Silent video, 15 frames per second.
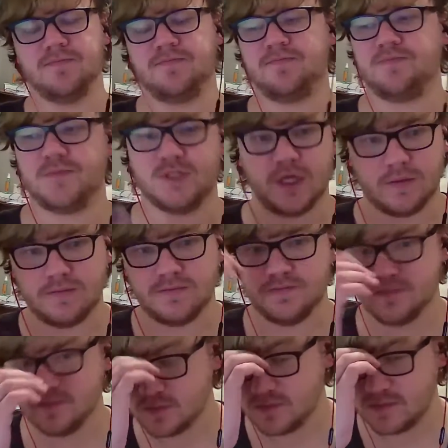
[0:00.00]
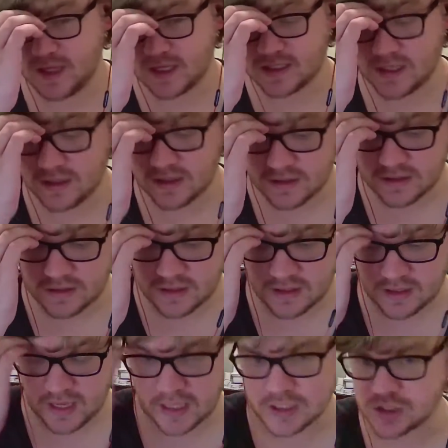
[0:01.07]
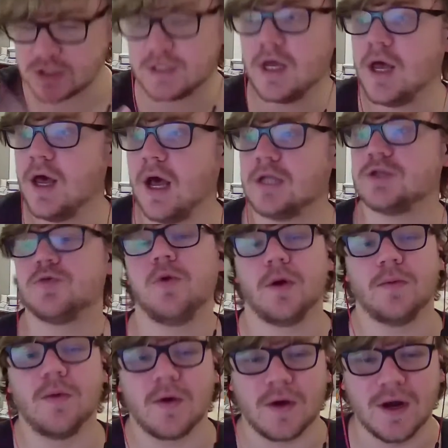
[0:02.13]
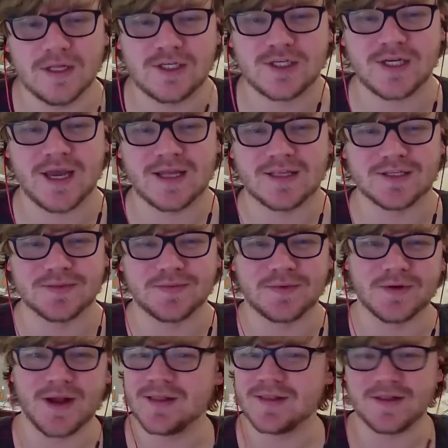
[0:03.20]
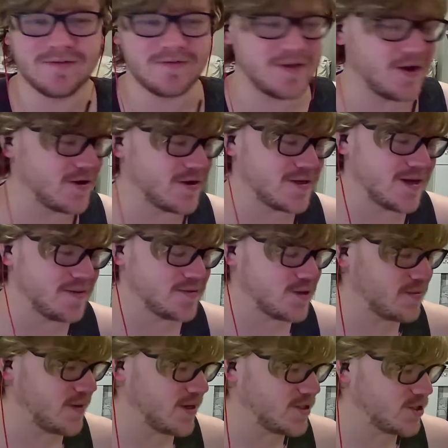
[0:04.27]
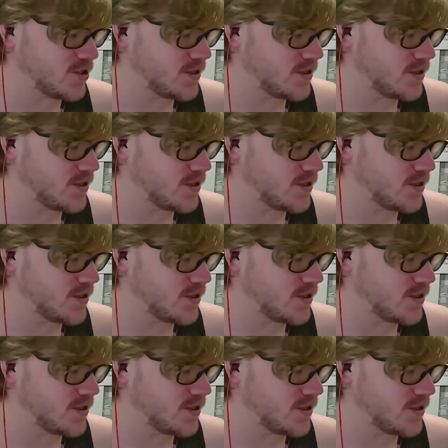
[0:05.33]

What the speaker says: So that's kind of, I just want more Unchained support. I love the archetype so much.